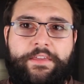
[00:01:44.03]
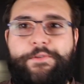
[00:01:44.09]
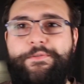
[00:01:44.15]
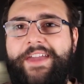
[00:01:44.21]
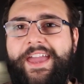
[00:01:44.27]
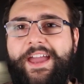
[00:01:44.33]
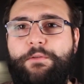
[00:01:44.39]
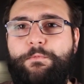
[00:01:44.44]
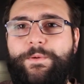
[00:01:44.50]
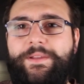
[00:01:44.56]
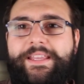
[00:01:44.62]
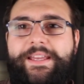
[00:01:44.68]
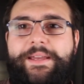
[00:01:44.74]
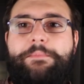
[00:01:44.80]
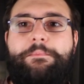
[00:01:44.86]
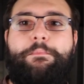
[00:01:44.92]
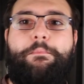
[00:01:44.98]
you can't
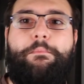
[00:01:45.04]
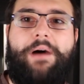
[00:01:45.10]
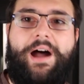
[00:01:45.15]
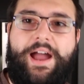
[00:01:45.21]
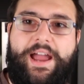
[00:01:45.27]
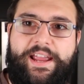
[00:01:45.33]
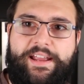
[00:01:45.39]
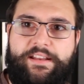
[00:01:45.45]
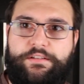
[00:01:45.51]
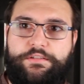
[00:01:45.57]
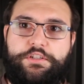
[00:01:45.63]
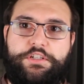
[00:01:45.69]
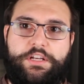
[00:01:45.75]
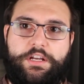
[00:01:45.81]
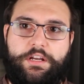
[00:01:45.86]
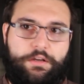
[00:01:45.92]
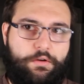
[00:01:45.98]
really mine
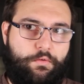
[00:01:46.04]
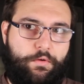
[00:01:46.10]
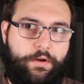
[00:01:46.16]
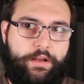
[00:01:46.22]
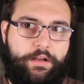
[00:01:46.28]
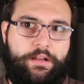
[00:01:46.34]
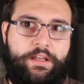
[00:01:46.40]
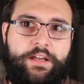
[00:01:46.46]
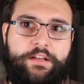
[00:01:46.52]
Chia Coin.